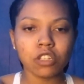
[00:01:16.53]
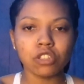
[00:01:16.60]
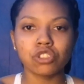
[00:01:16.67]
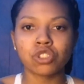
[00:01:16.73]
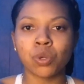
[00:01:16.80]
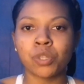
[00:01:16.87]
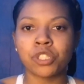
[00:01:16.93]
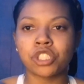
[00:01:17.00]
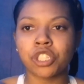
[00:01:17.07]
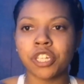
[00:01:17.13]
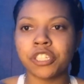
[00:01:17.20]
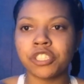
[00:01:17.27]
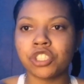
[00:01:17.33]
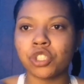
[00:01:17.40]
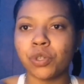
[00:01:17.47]
So what you're
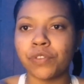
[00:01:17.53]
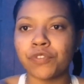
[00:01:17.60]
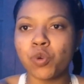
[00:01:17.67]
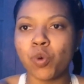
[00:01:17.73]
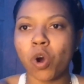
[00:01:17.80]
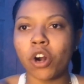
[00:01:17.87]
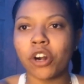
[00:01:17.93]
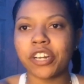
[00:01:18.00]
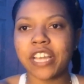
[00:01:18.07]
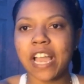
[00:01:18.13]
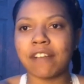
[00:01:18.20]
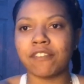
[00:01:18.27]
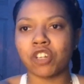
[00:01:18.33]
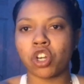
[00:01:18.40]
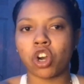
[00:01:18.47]
going to do if you already
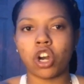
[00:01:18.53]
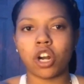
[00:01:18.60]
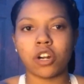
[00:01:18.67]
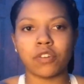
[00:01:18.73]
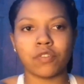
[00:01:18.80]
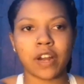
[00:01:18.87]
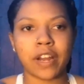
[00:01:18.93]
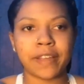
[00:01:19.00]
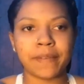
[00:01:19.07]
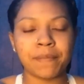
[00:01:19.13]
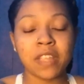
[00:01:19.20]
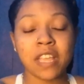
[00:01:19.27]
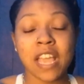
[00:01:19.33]
have a car, right?